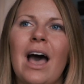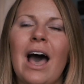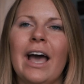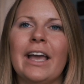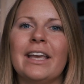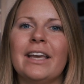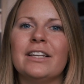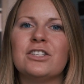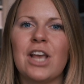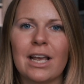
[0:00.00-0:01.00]

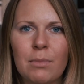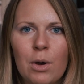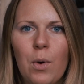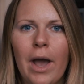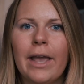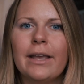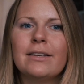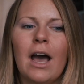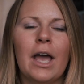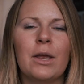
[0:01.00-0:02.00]
I checked my
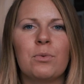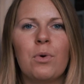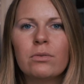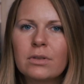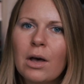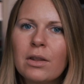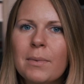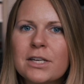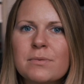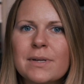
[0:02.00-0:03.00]
weight, I wrote down the
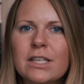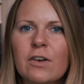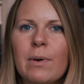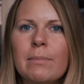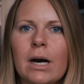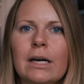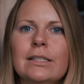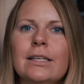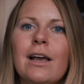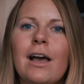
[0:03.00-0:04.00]
measurements of my
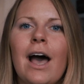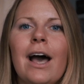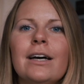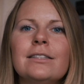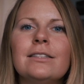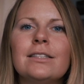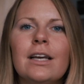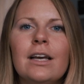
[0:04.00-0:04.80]
body, and